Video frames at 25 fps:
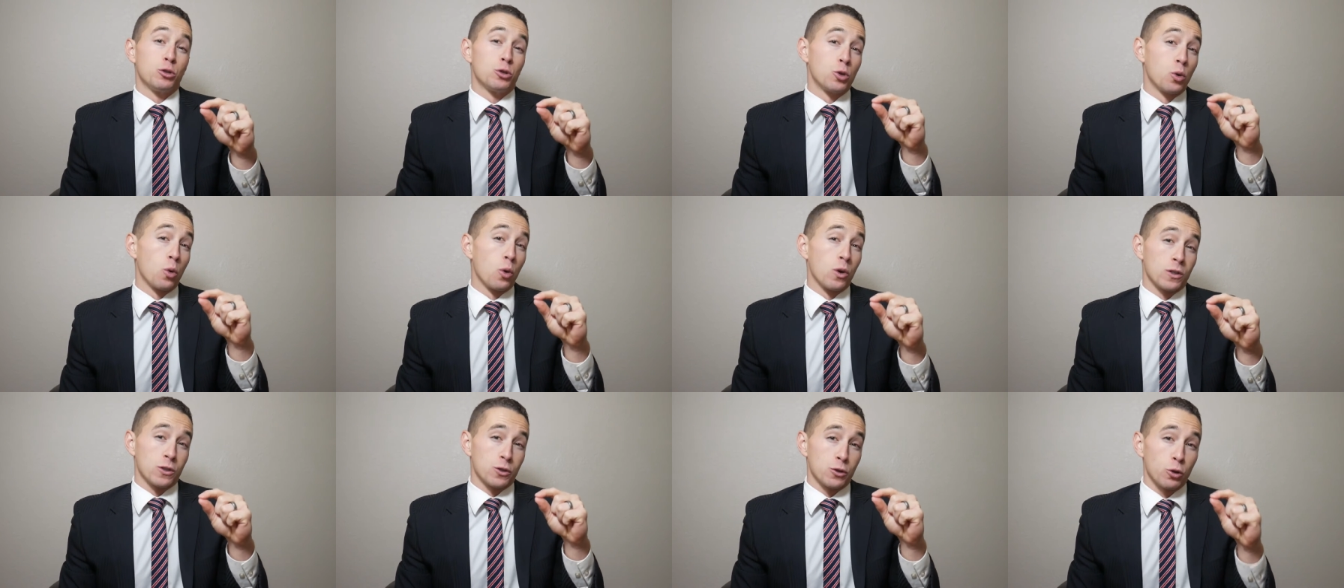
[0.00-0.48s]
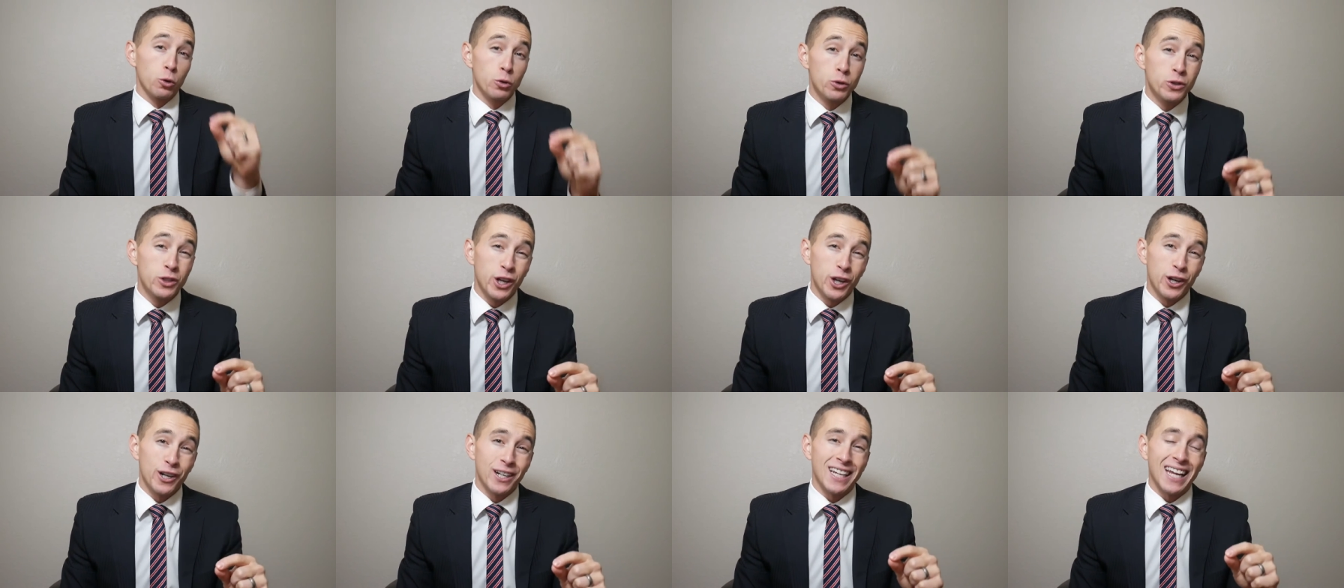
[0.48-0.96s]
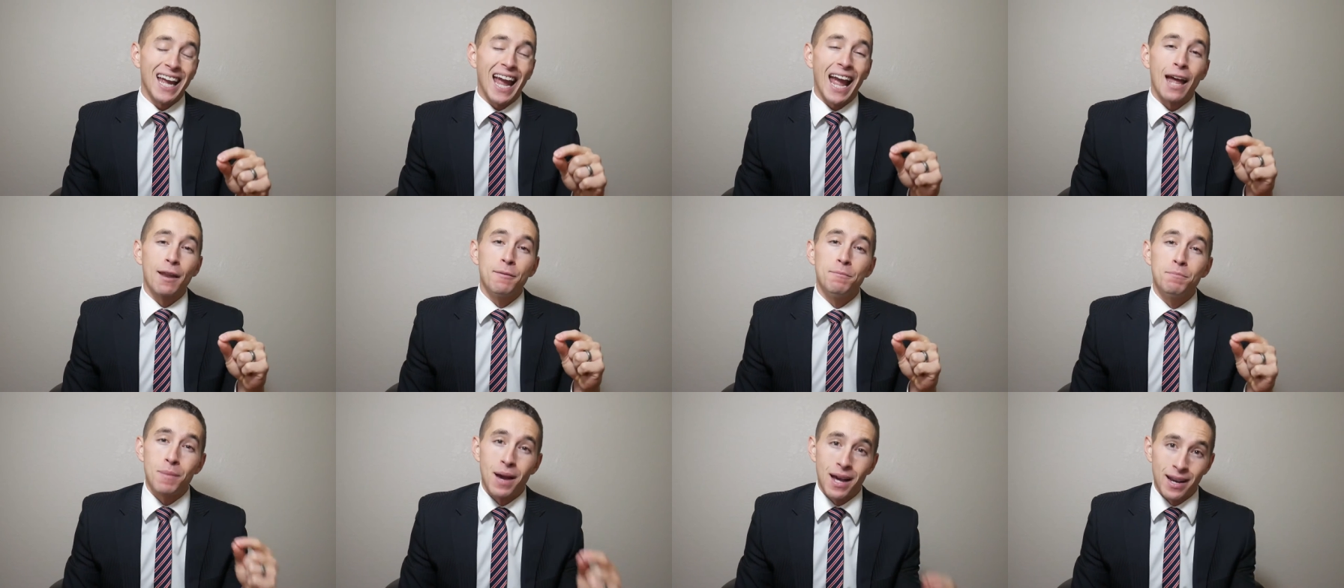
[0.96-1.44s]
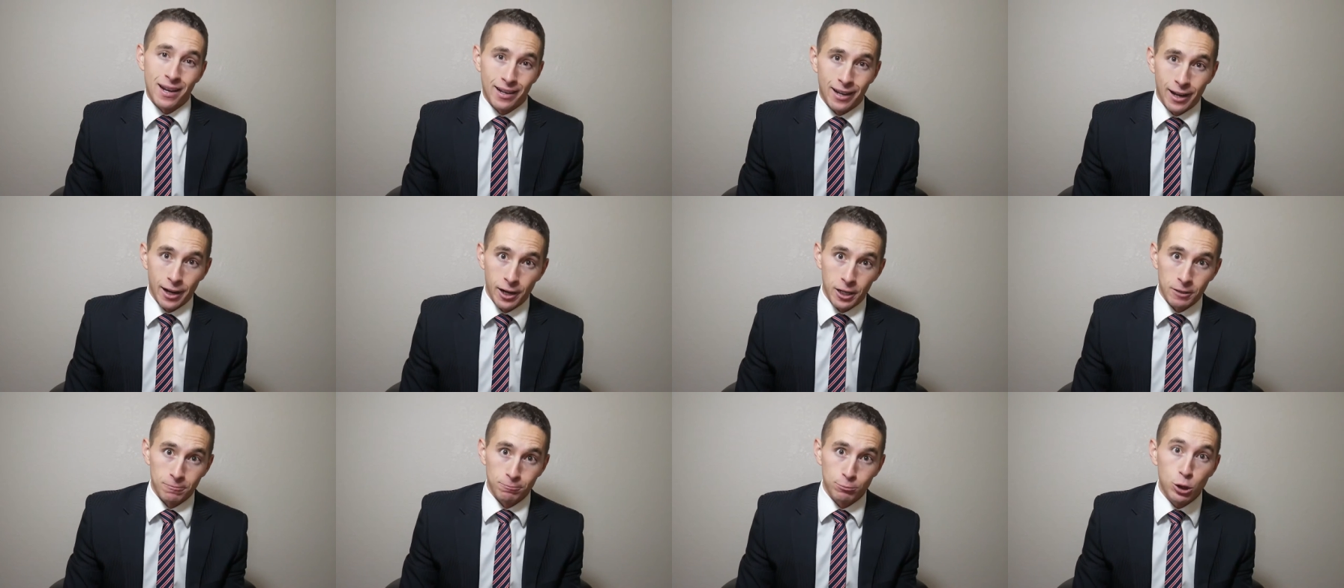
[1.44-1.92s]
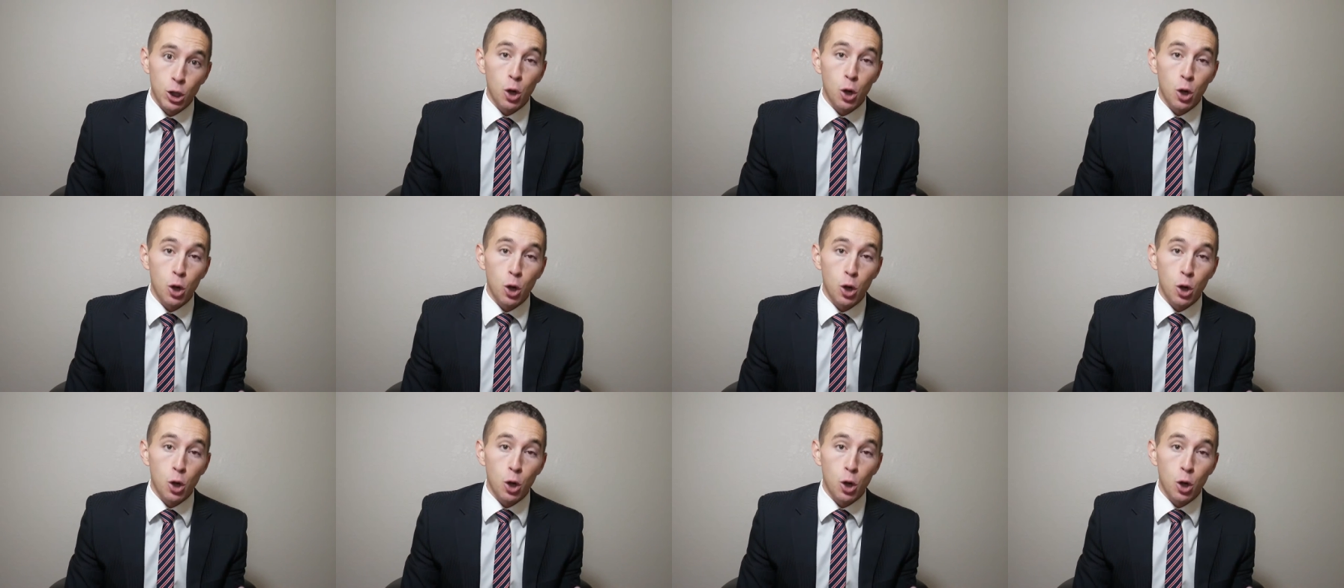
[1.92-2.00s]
towards Social Security and Medicare.